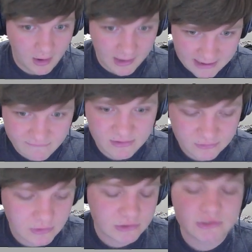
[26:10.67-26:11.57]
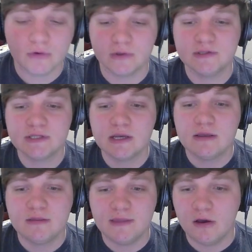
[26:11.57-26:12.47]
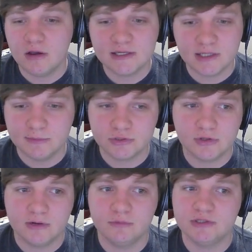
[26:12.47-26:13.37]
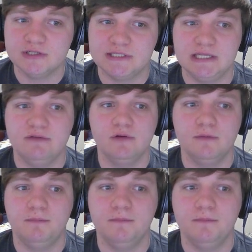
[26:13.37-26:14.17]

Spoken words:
even creature tokens, they all get double strike, which is even,